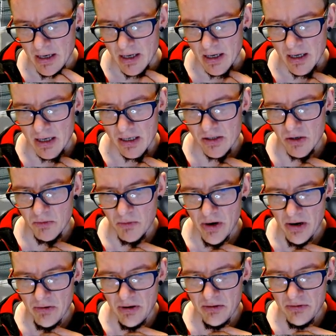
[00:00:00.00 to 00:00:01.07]
somewhere
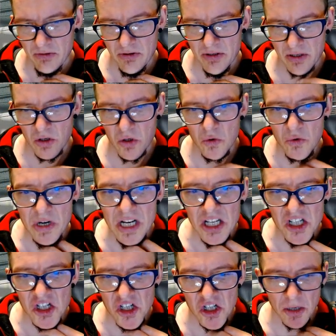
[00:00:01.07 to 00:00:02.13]
around
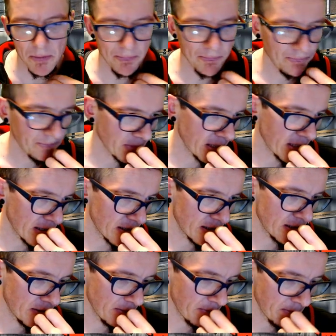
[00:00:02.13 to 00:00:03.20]
Greece.
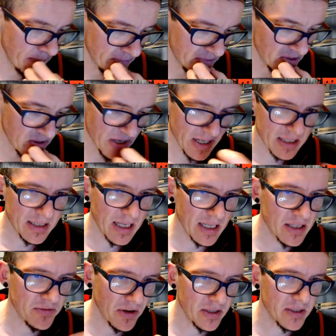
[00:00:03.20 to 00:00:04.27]
So yeah, that's
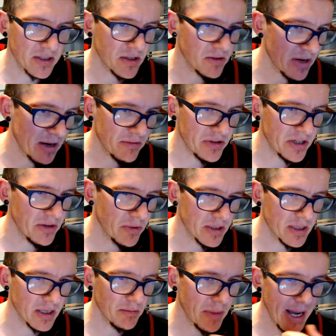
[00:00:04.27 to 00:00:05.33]
fun. So now she wants
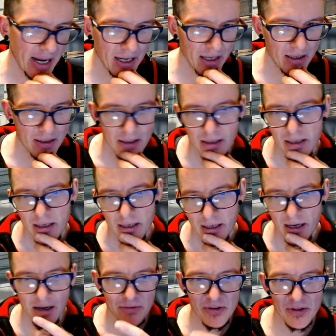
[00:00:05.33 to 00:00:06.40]
it back
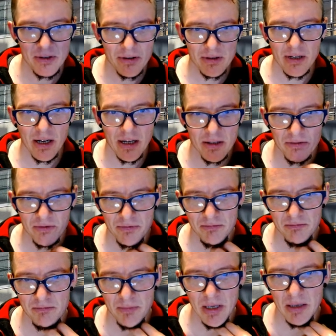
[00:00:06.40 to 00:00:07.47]
after kind of
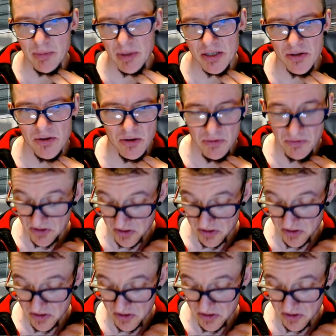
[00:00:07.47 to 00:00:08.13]
being pissed off. So